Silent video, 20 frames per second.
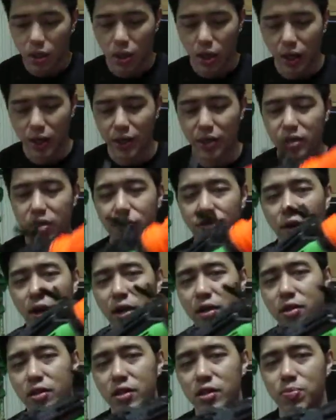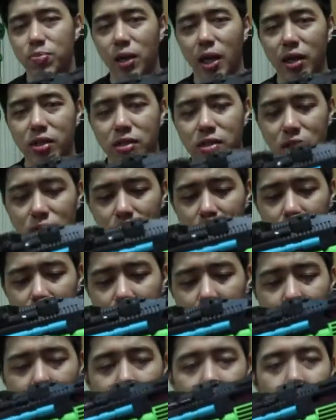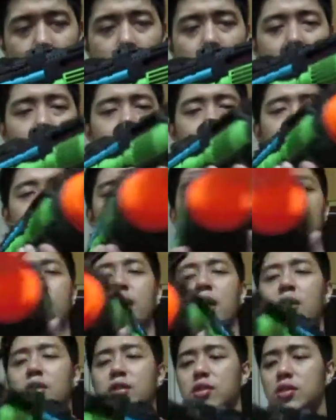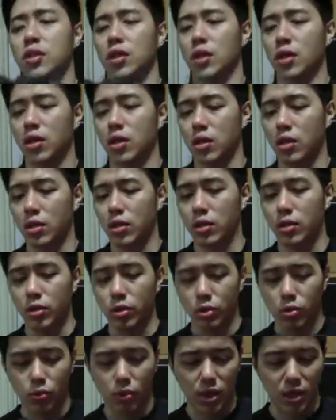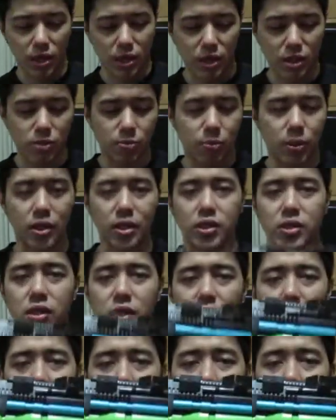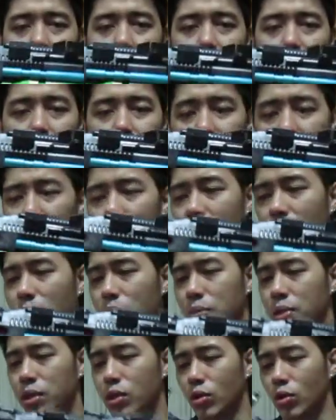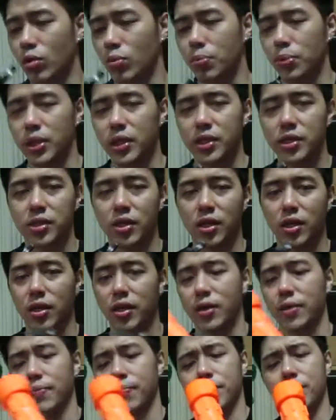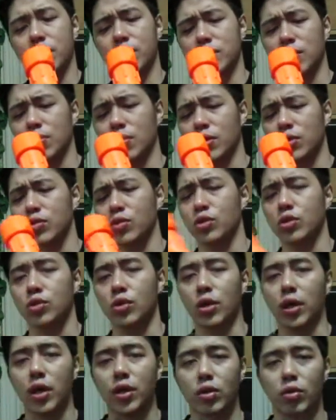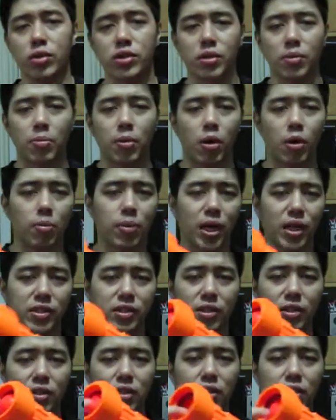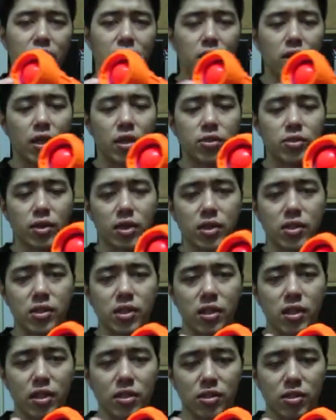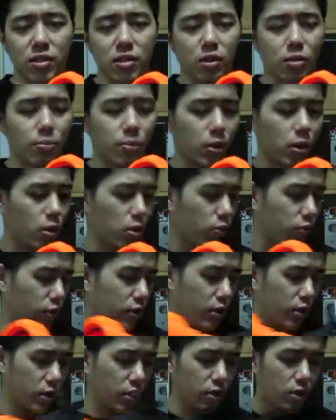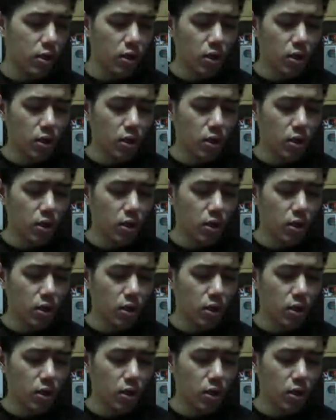identifying this blaster. If you guys know what it is, please let me know, please, because I'm not so sure. I know it's a ball blaster. As you can see, there's a little ball over here.